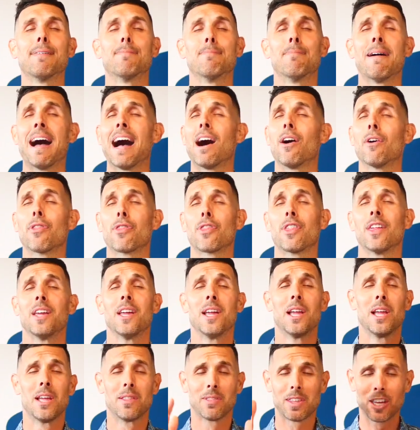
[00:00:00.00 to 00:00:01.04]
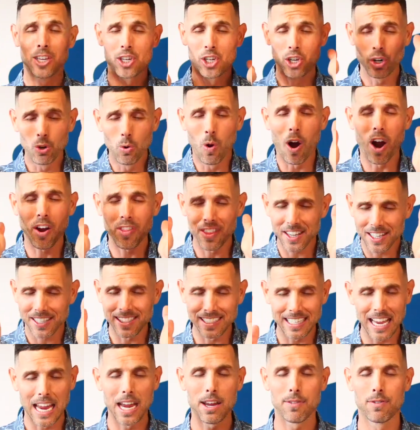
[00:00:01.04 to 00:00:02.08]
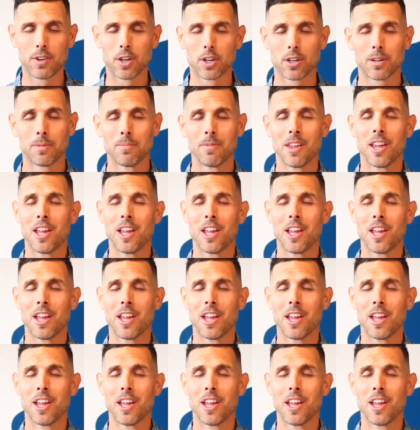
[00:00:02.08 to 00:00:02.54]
mouth that you are the Savior,